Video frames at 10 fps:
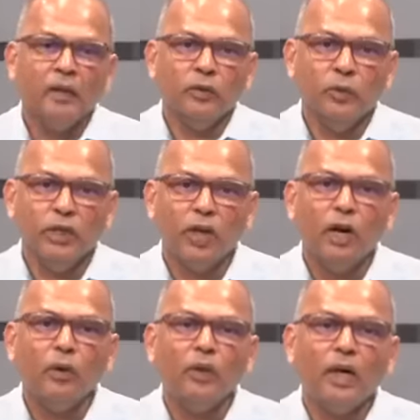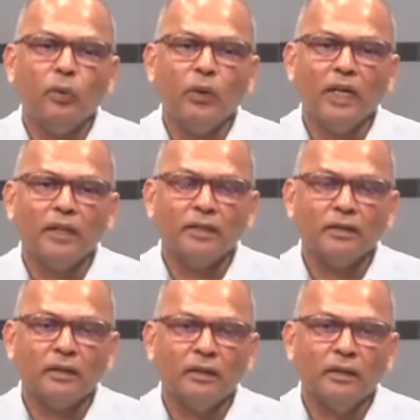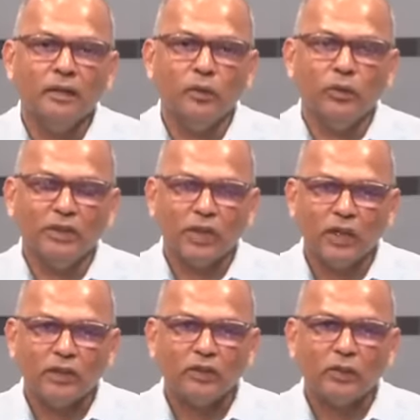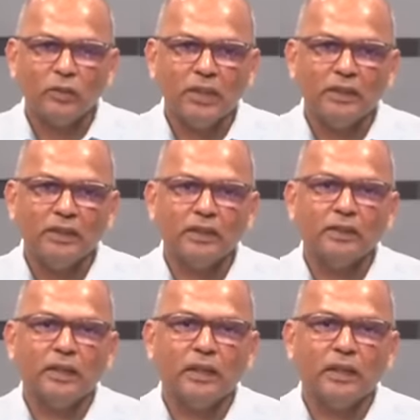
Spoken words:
We now await the results from these